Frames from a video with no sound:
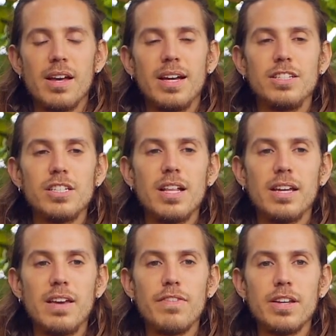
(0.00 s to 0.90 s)
And just
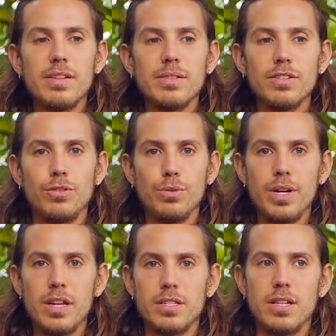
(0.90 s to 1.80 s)
like even do
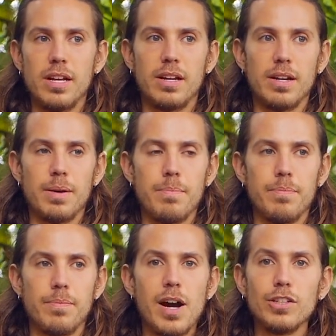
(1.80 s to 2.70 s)
it as like
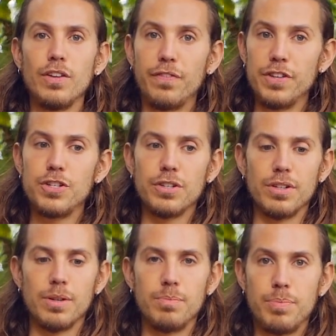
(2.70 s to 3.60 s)

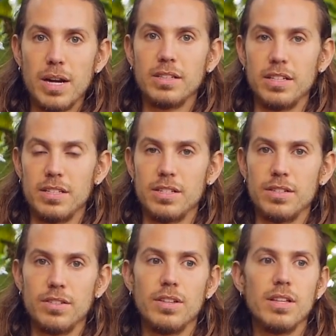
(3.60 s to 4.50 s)
artificial practice.
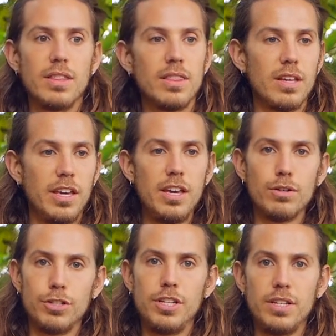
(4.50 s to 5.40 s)
He
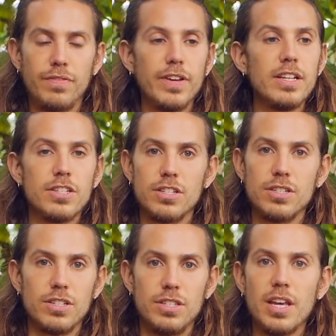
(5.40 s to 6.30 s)
or she finishes
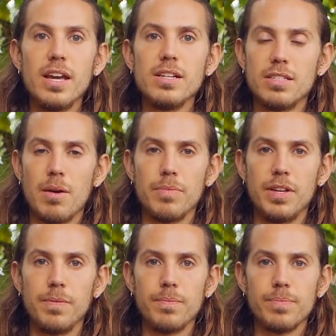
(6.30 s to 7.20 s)
saying
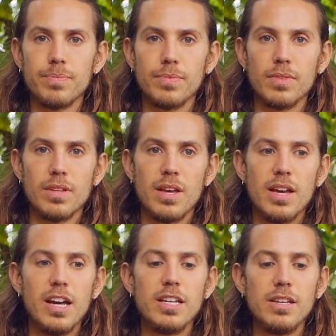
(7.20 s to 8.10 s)
something,
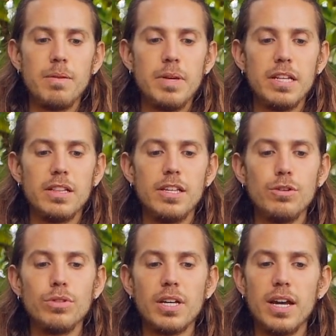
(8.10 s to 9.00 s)
and immediately
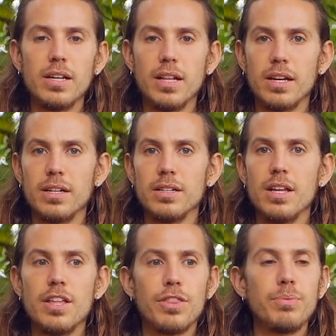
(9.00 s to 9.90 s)
you take like
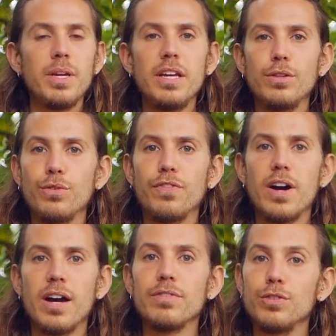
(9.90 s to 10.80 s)
3 to
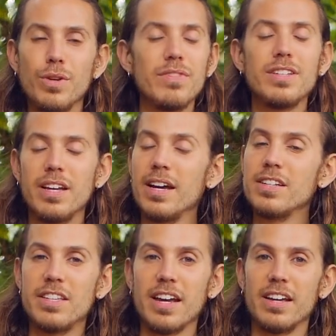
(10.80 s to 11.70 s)
5 to even
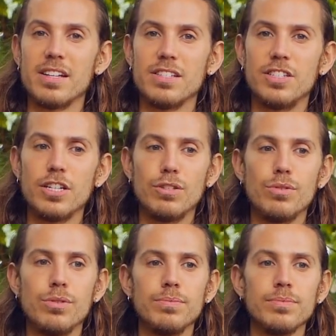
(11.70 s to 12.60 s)
10 seconds just to